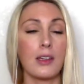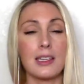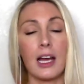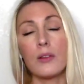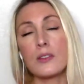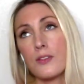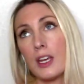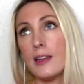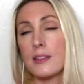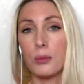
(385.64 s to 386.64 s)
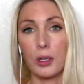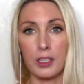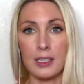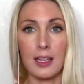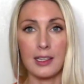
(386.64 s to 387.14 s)
Doubts, fears,
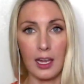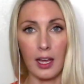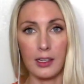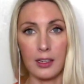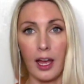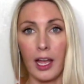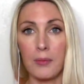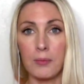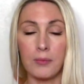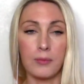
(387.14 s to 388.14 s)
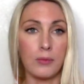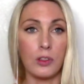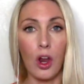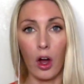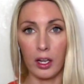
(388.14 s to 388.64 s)
worries aside, I am
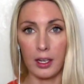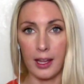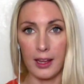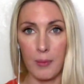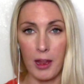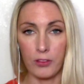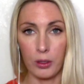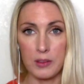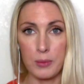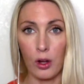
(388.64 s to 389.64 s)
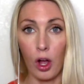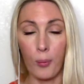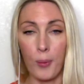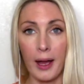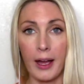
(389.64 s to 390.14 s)
not going to let them influence me or
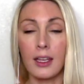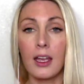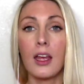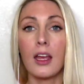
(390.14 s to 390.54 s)
hold me back.